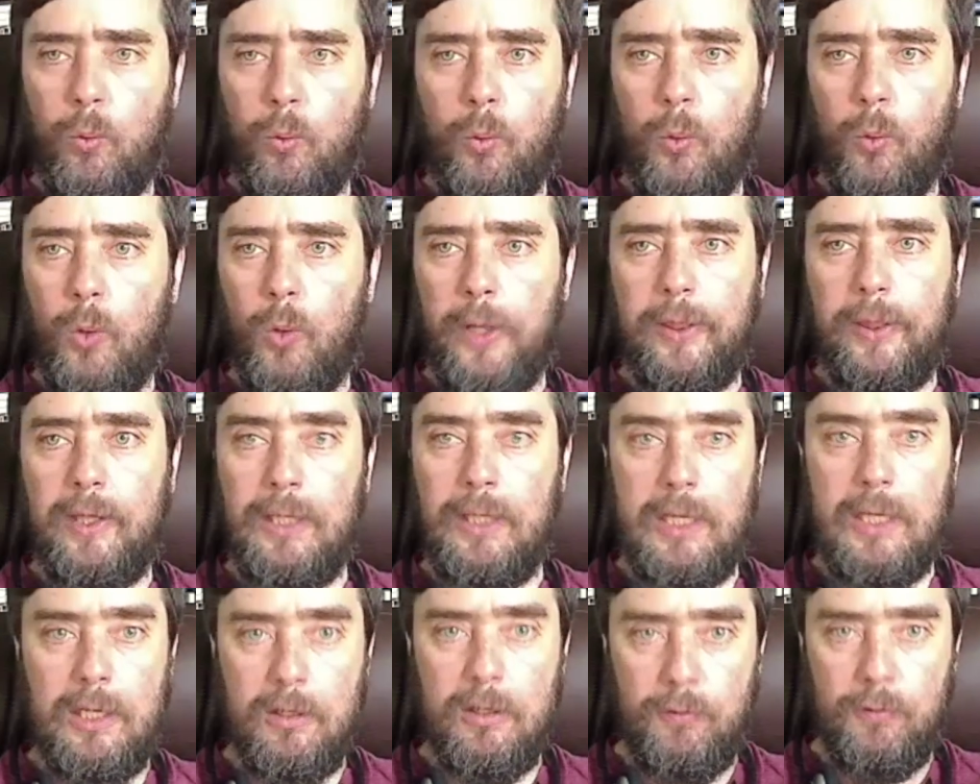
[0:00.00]
what the
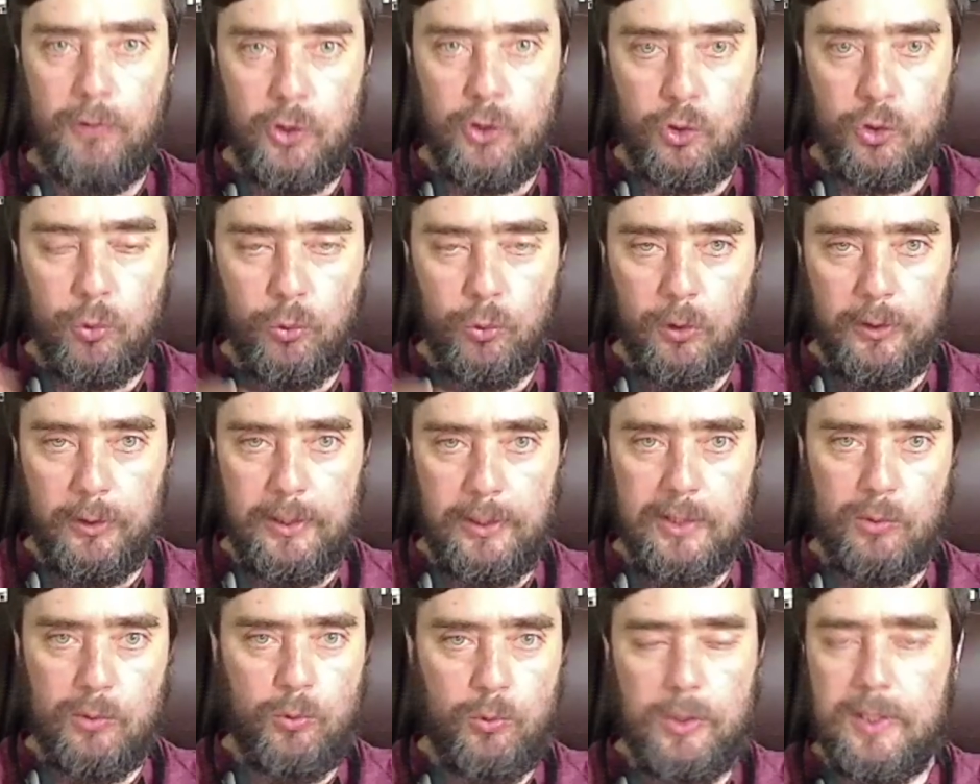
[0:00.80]
individual
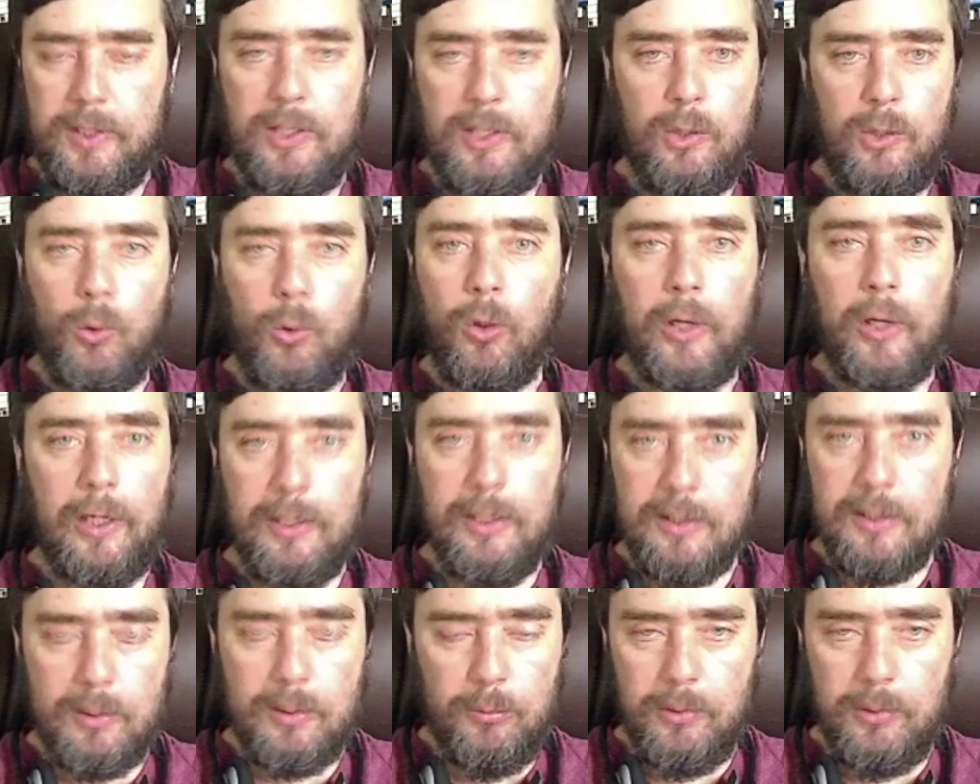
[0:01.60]
is, what's the
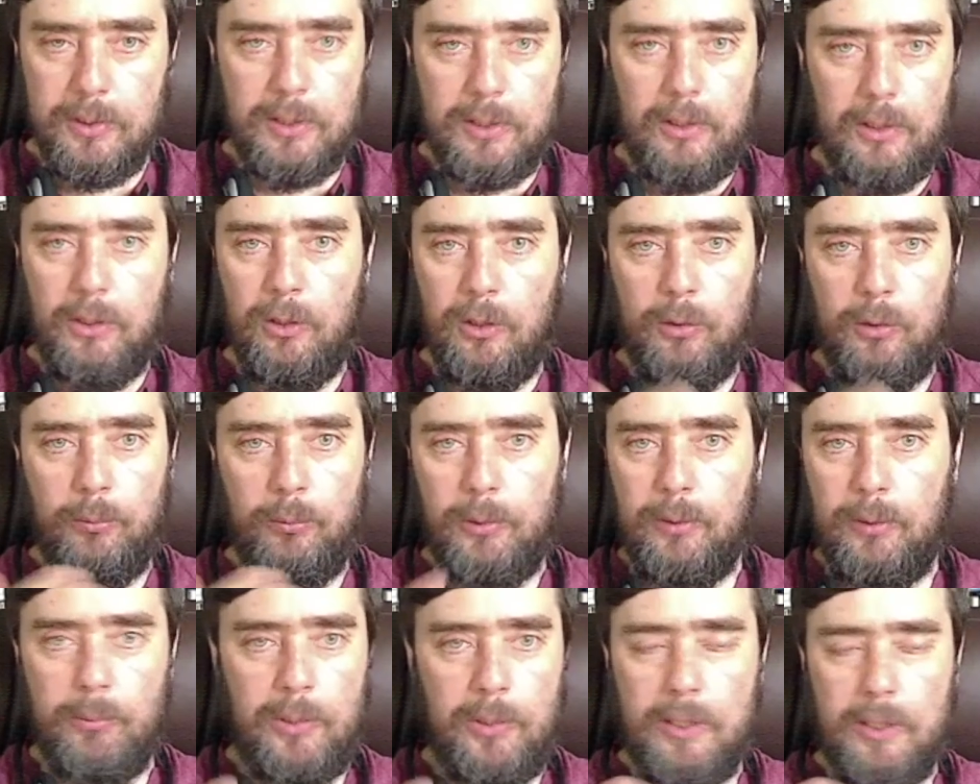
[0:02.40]
organism, is it, you know, be,
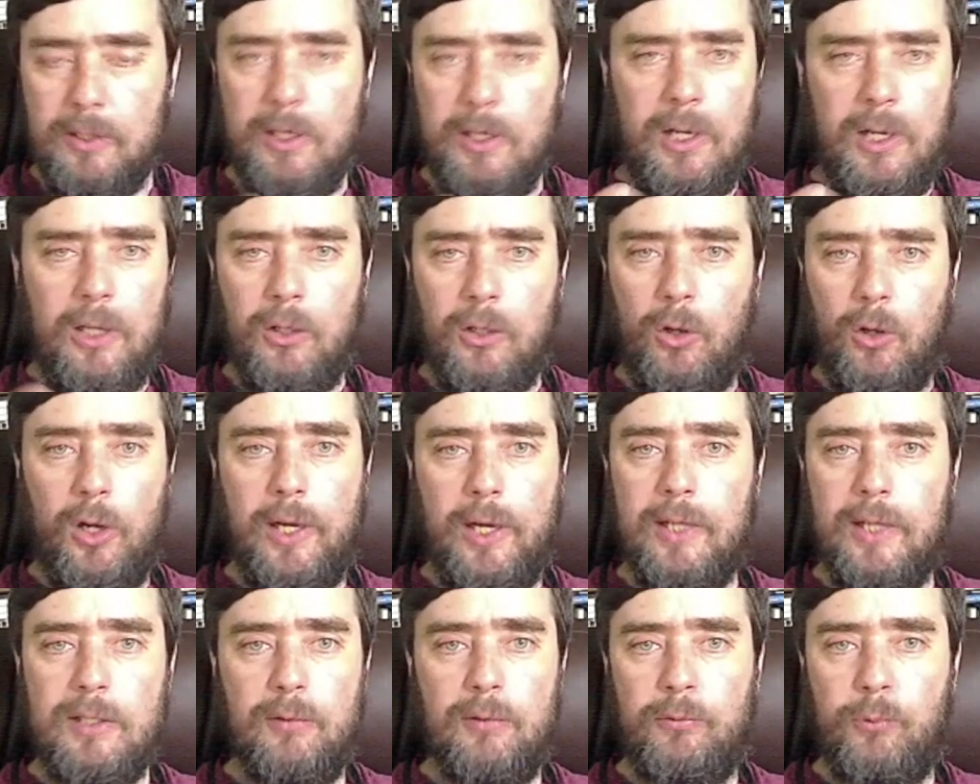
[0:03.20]
because there are all
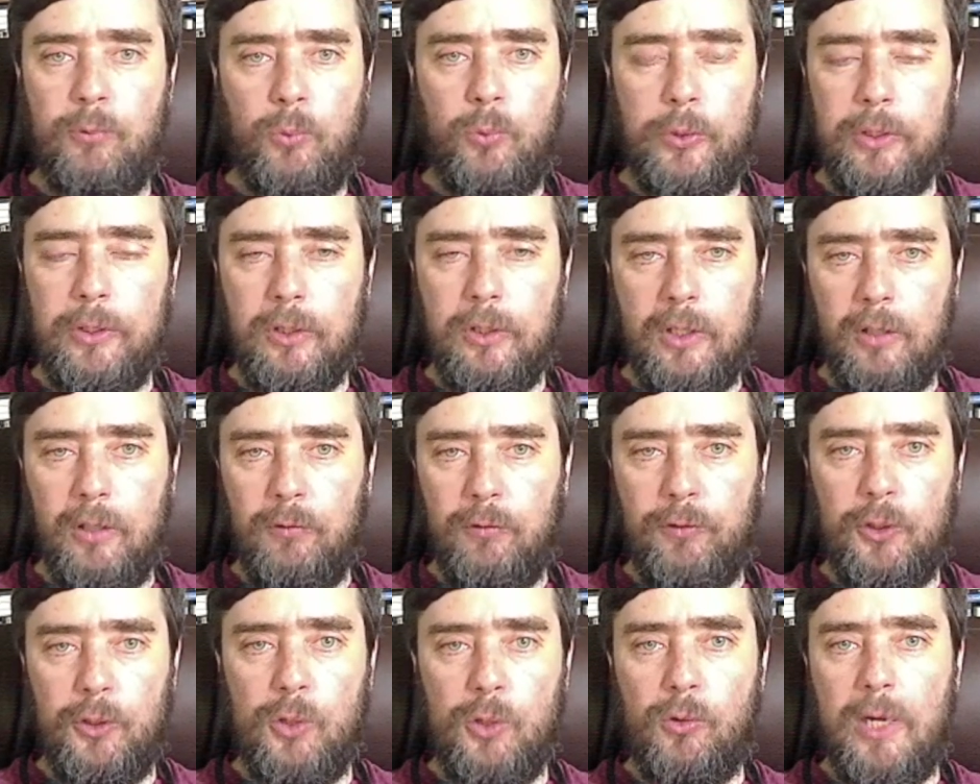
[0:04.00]
kinds of weird
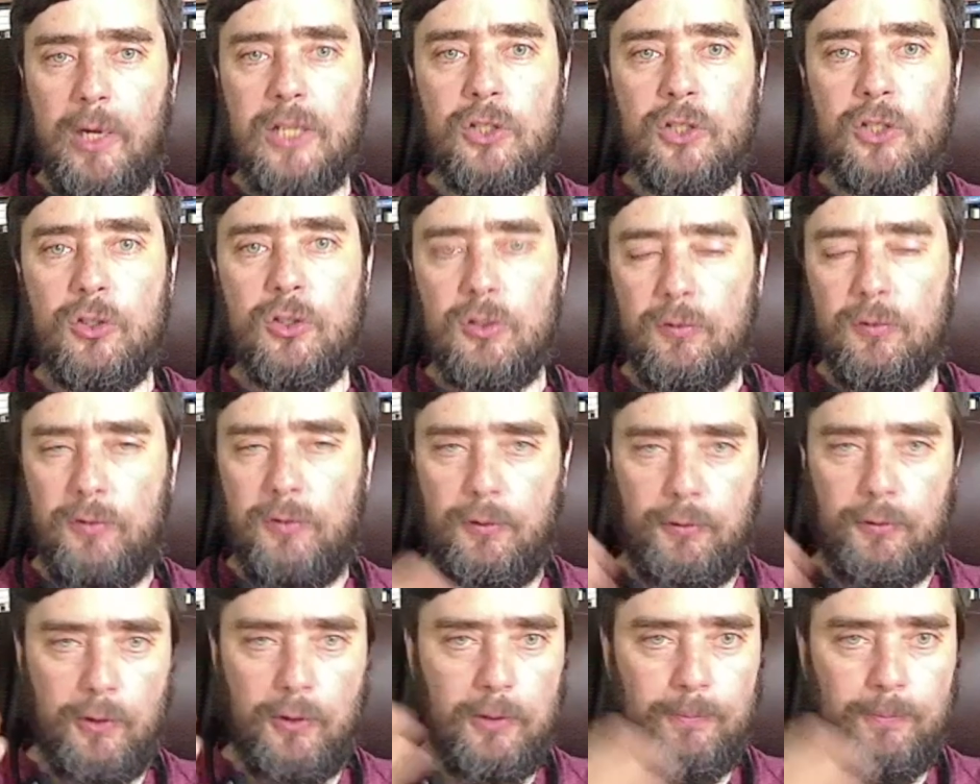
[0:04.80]
configurations of
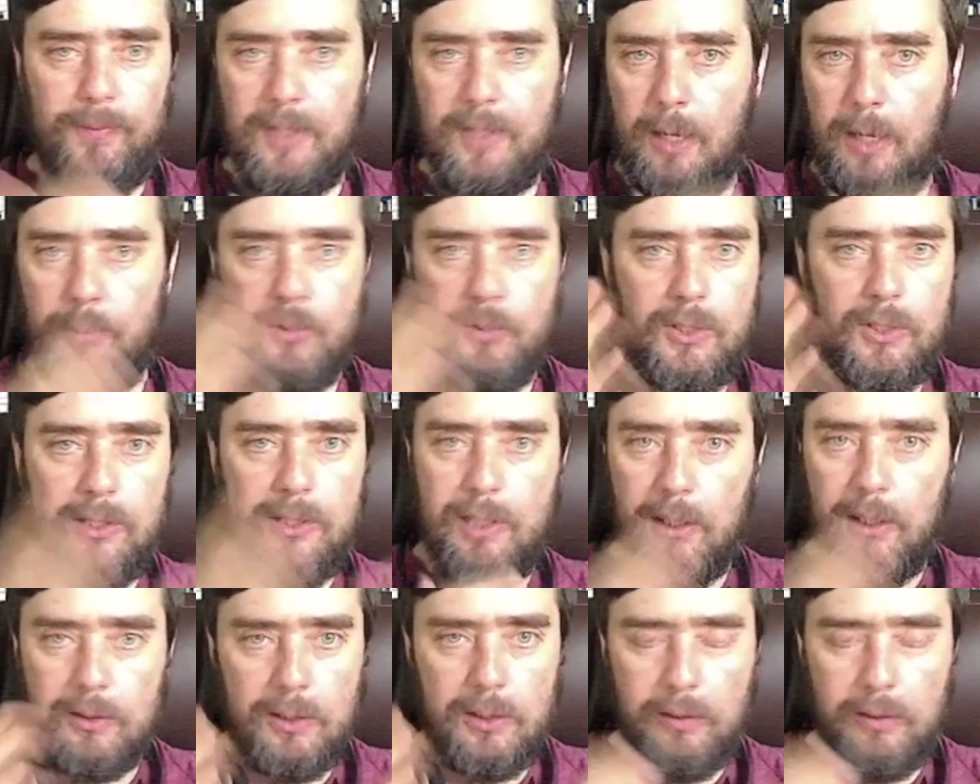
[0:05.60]
different types of
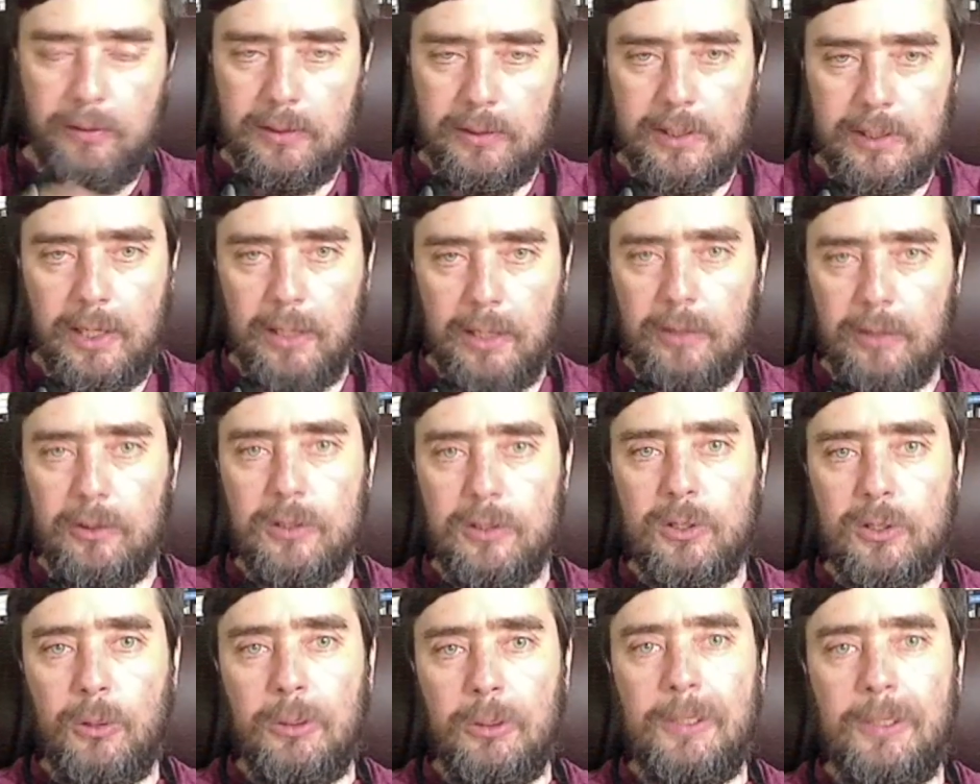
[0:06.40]
cells living together and
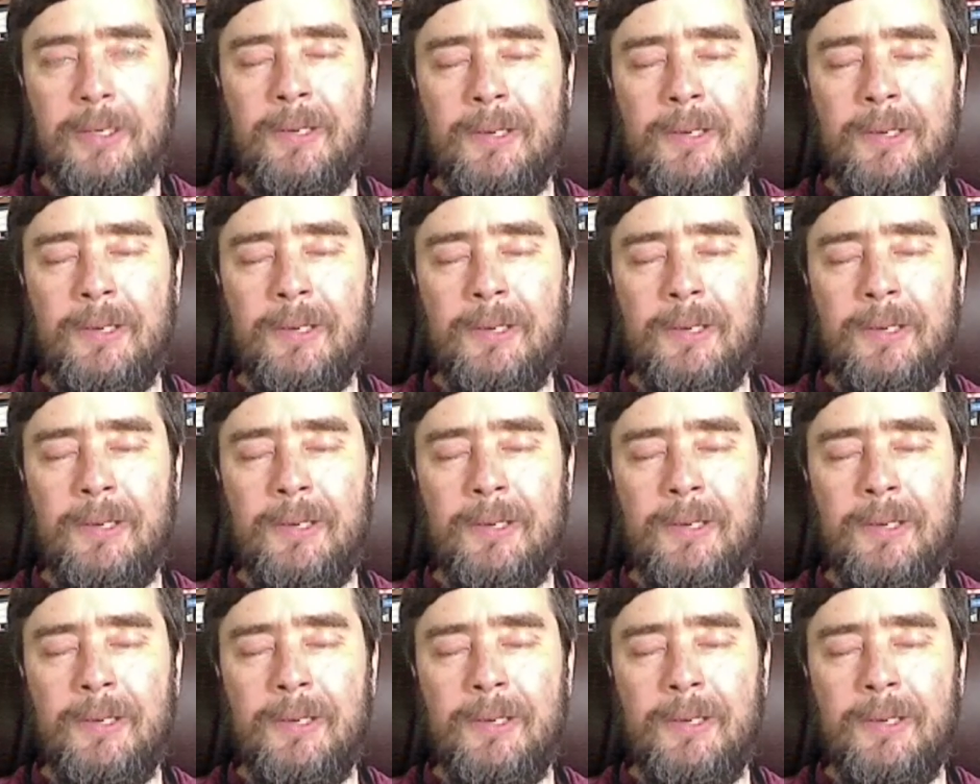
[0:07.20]
so on.